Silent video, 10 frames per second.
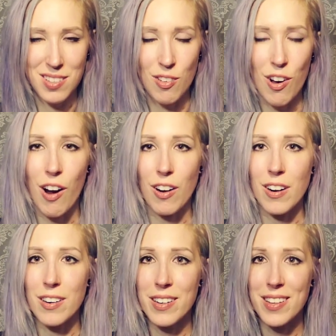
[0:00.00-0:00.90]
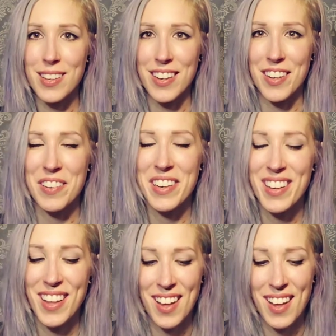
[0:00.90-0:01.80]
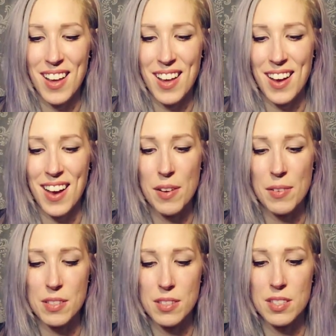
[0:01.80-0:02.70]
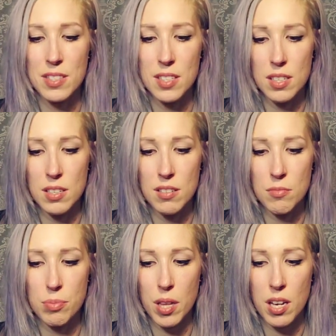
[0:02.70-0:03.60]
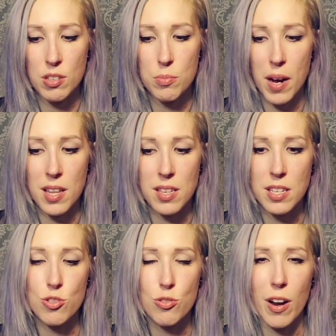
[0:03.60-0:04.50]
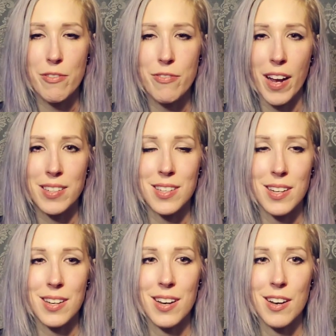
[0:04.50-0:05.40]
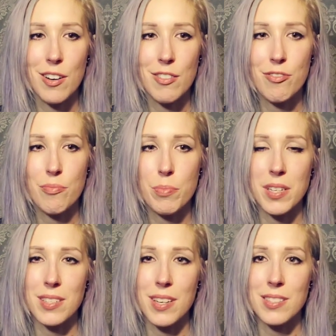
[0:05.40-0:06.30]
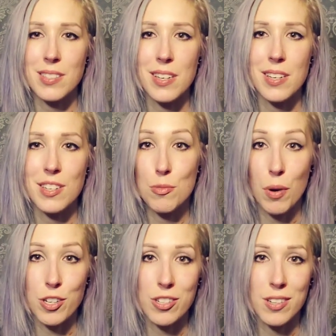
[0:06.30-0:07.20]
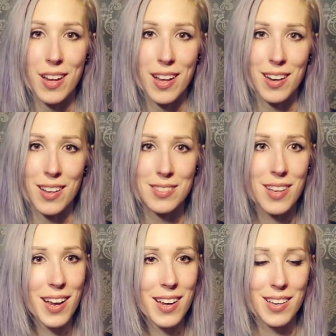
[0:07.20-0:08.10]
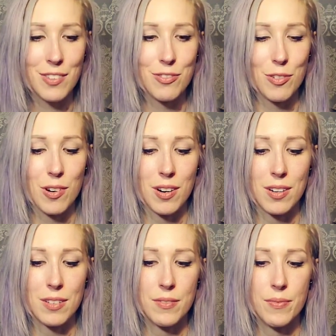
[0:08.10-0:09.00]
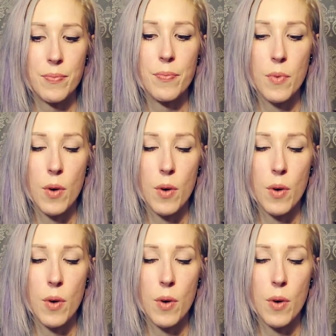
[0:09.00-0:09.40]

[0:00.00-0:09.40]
gets a little hard, I was plagued by the trifecta of PTSD, depression, and anxiety for